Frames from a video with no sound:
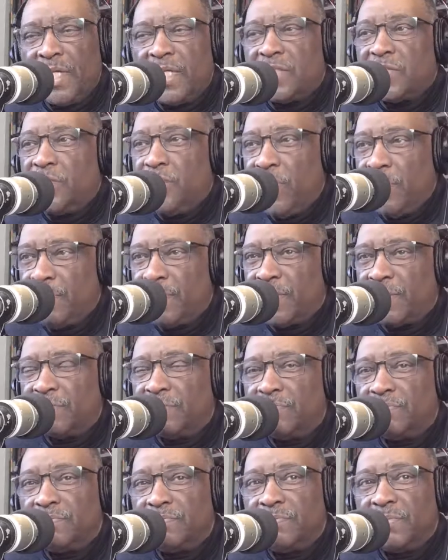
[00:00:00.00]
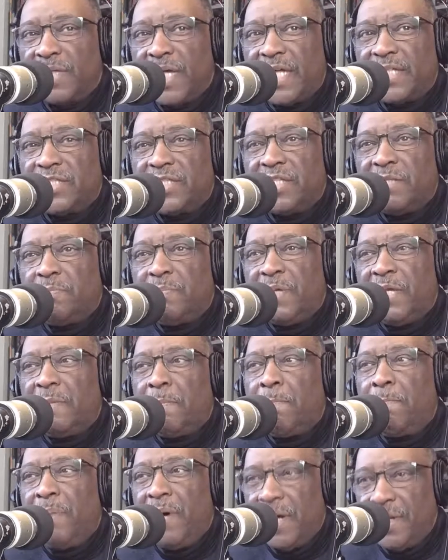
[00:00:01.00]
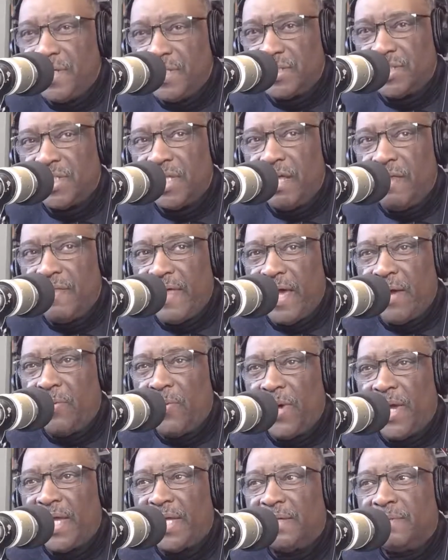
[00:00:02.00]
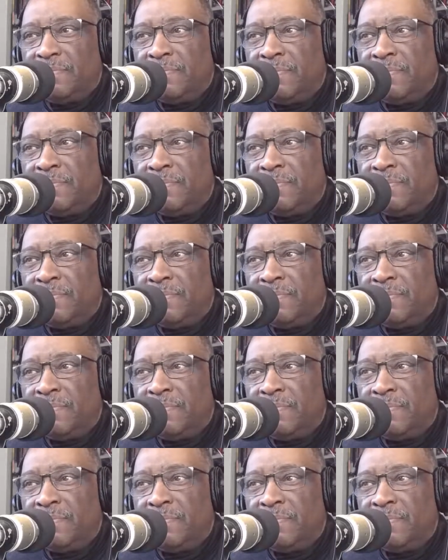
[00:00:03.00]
is criminal and should be punished that way.